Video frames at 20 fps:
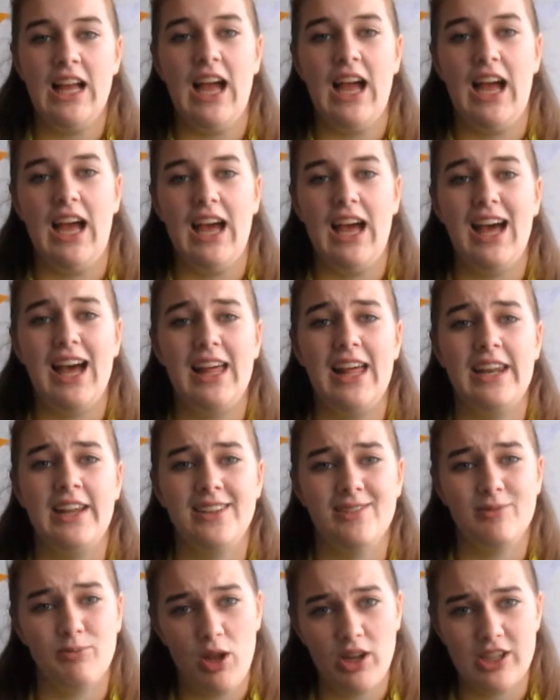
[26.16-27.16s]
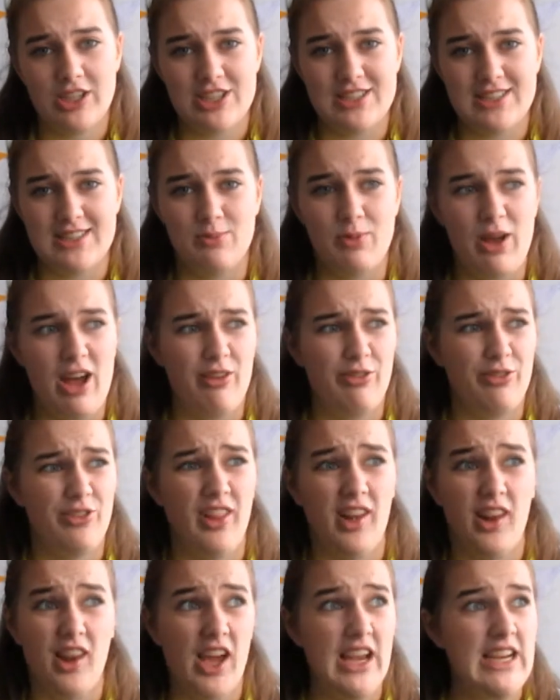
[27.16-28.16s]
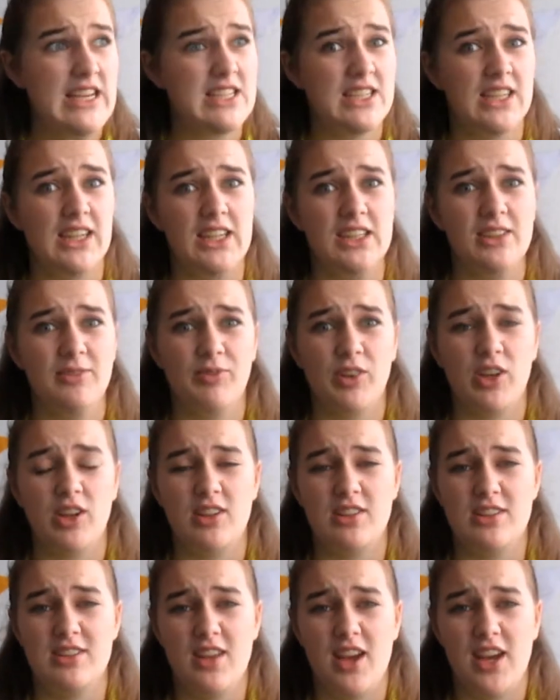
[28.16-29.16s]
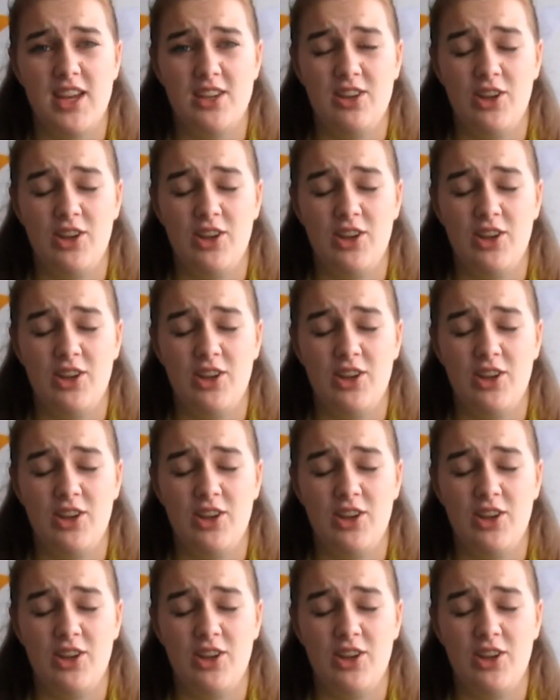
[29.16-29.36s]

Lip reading: And apologies as well for the lighting because I